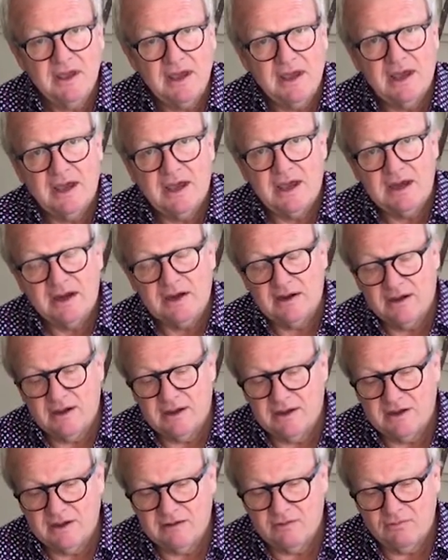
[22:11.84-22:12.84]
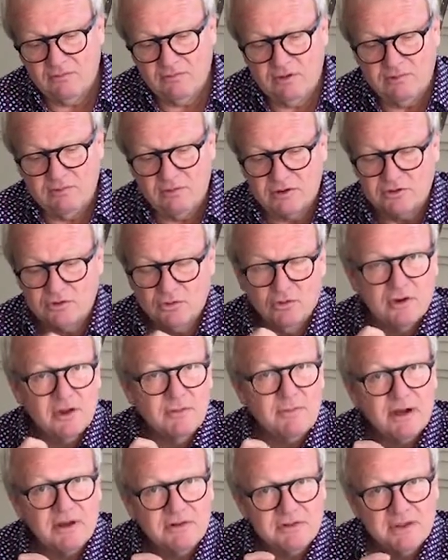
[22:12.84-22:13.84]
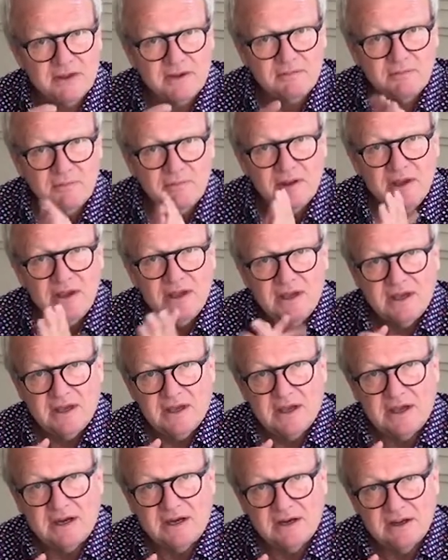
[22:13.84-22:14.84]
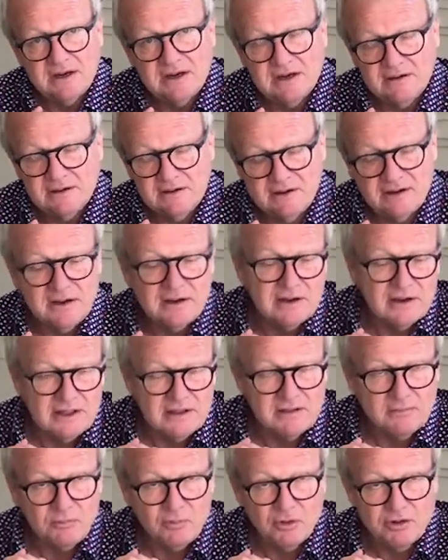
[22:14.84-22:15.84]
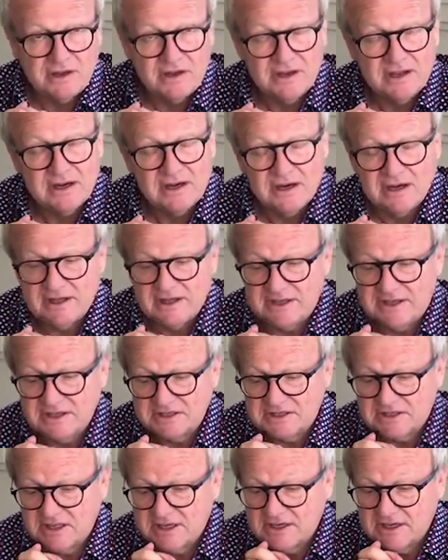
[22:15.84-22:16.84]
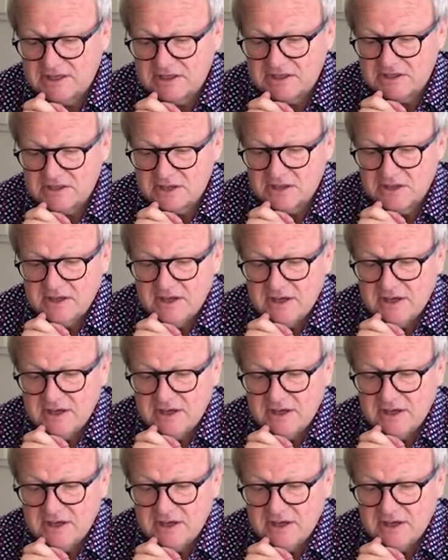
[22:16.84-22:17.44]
and we will talk about them at another point at a later stage.